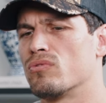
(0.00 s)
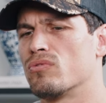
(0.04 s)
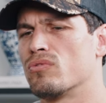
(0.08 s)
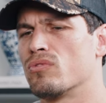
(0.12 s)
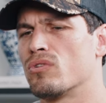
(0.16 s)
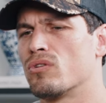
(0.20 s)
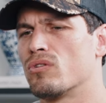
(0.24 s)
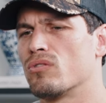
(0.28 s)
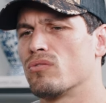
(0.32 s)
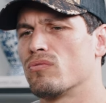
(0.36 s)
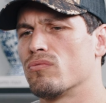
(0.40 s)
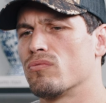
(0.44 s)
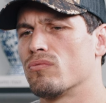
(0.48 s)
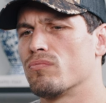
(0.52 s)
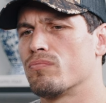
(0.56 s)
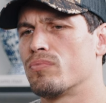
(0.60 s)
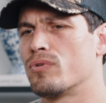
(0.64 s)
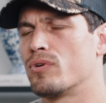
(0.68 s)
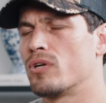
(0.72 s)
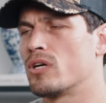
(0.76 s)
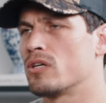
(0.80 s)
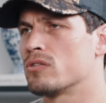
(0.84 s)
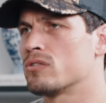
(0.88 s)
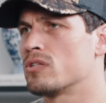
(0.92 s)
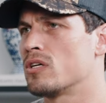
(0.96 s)
not
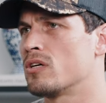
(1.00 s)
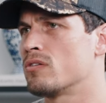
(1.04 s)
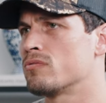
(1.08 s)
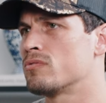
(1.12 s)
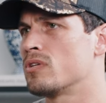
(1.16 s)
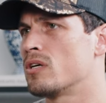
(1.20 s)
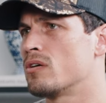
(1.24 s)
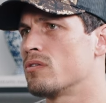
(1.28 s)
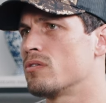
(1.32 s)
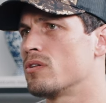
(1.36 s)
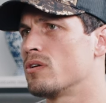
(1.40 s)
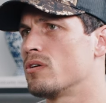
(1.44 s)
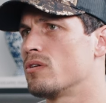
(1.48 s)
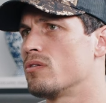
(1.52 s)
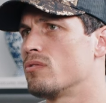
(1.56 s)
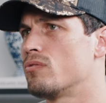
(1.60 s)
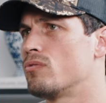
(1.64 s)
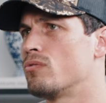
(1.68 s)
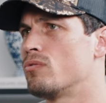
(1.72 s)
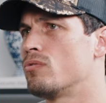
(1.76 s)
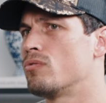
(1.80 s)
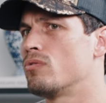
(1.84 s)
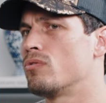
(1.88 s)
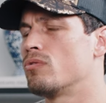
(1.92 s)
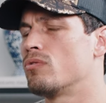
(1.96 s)
put ourselves out there
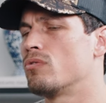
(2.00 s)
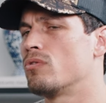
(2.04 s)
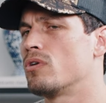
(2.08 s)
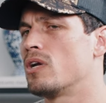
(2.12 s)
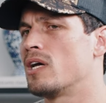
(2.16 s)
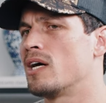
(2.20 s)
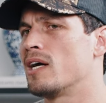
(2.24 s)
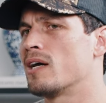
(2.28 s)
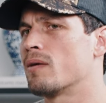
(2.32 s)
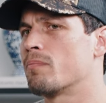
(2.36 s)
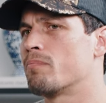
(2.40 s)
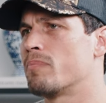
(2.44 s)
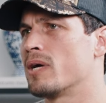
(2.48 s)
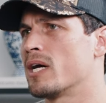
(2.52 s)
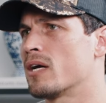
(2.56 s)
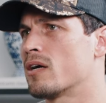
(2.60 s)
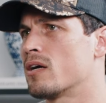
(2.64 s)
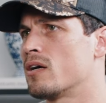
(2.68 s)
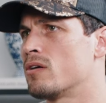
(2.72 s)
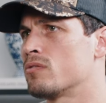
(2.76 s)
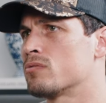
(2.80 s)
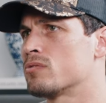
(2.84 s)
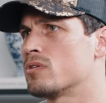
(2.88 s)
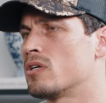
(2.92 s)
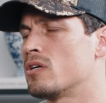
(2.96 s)
or like mm.
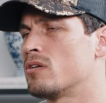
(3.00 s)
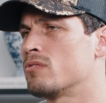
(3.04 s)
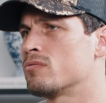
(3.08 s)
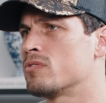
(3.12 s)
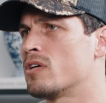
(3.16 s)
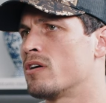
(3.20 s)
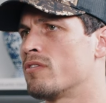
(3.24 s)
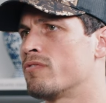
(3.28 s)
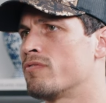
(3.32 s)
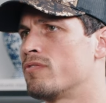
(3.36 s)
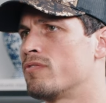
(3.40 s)
back ourselves, I